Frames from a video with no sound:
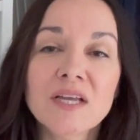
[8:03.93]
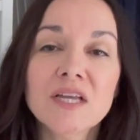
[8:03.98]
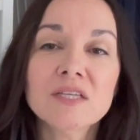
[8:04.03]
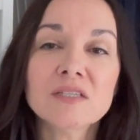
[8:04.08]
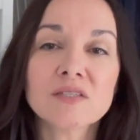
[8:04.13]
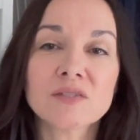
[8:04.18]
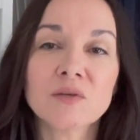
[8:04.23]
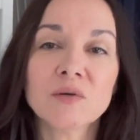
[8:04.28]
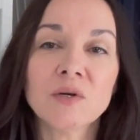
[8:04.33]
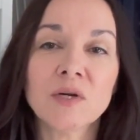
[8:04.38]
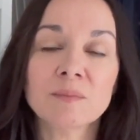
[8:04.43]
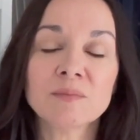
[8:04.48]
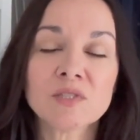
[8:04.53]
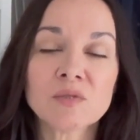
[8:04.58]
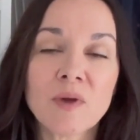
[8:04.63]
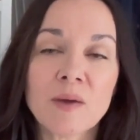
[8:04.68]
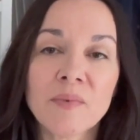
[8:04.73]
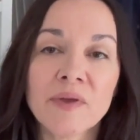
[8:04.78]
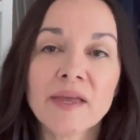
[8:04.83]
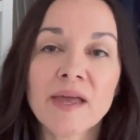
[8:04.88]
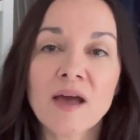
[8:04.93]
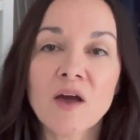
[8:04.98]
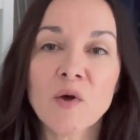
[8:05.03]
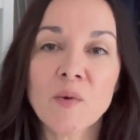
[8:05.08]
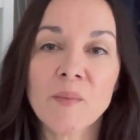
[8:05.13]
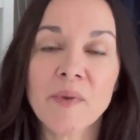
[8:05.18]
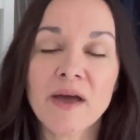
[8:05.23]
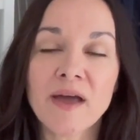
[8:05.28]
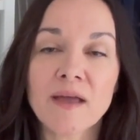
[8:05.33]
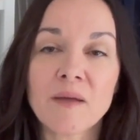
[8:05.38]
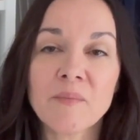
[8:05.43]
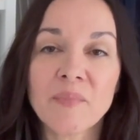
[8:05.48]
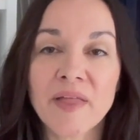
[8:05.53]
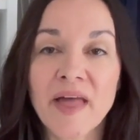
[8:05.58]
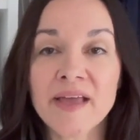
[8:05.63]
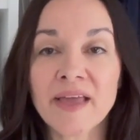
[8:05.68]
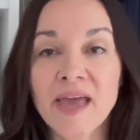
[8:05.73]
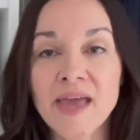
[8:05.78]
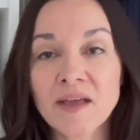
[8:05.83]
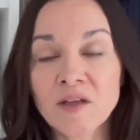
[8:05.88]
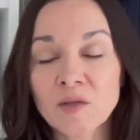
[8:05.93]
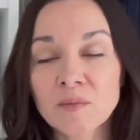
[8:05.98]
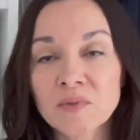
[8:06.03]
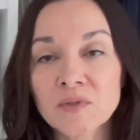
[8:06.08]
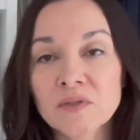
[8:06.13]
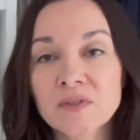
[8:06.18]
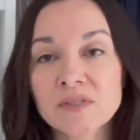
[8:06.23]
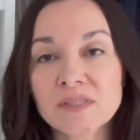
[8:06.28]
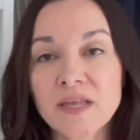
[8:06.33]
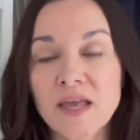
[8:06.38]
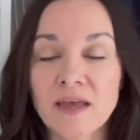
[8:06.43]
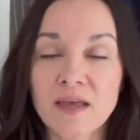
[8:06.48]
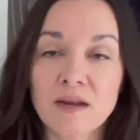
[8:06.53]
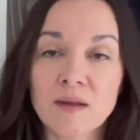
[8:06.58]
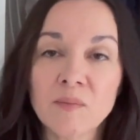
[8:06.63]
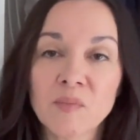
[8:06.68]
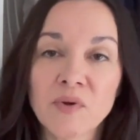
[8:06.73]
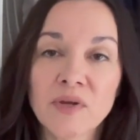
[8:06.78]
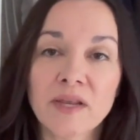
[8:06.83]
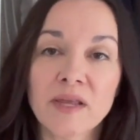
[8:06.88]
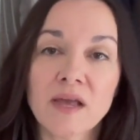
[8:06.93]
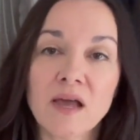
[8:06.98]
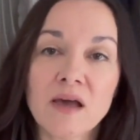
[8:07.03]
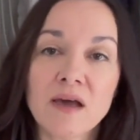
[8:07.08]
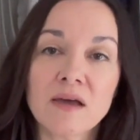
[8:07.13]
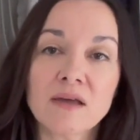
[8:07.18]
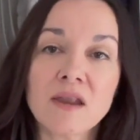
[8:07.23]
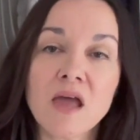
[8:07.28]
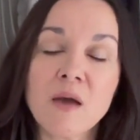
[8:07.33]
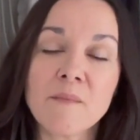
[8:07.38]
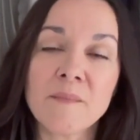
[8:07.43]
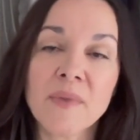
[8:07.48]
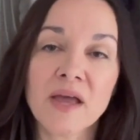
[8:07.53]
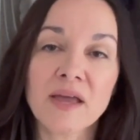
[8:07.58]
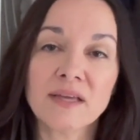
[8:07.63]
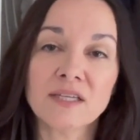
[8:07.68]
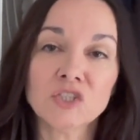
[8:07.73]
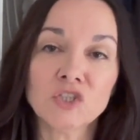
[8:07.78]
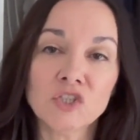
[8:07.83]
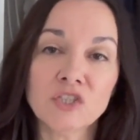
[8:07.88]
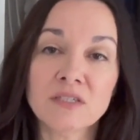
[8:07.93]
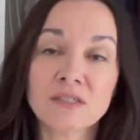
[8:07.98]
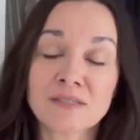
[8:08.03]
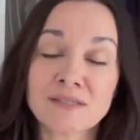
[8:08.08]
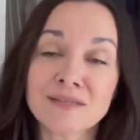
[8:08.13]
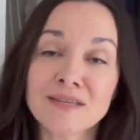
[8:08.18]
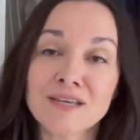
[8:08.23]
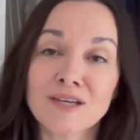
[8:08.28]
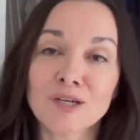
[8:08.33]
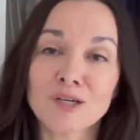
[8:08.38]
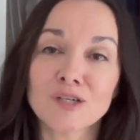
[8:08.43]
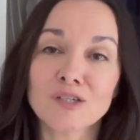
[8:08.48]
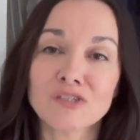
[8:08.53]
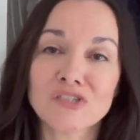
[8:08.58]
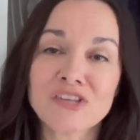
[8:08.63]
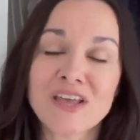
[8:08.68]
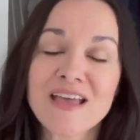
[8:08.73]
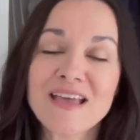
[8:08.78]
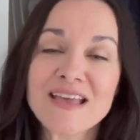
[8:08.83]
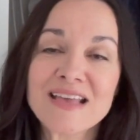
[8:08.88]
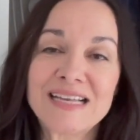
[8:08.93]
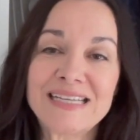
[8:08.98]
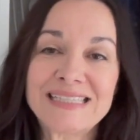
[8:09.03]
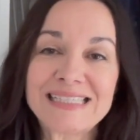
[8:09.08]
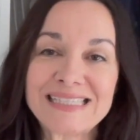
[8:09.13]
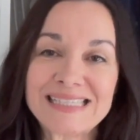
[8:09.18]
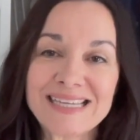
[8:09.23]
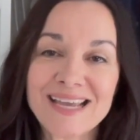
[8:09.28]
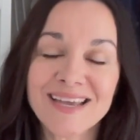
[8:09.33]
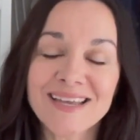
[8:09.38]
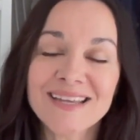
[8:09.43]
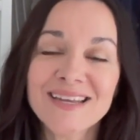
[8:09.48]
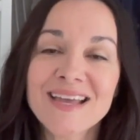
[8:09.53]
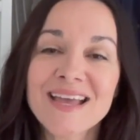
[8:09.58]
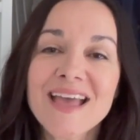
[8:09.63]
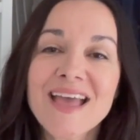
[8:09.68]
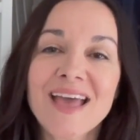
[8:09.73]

So I'm swapping out my black ankle boots and I'm putting on my chic sneakers instead.